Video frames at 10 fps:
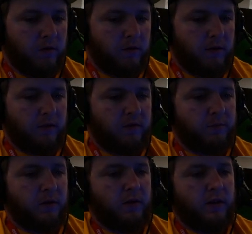Next is
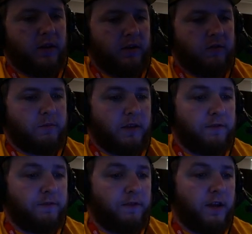probably got some of my
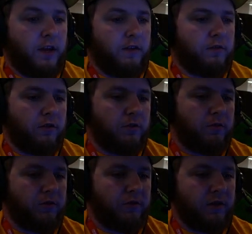favorite
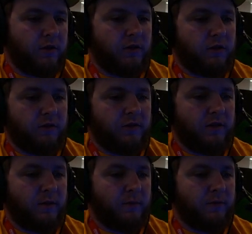courses. I know I already said
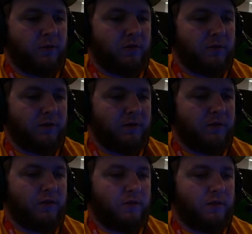that before,
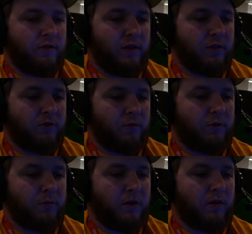but this next group
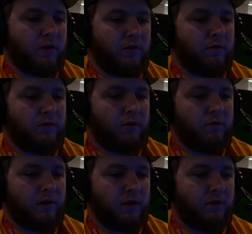is probably
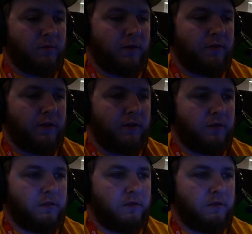like some of my favorite.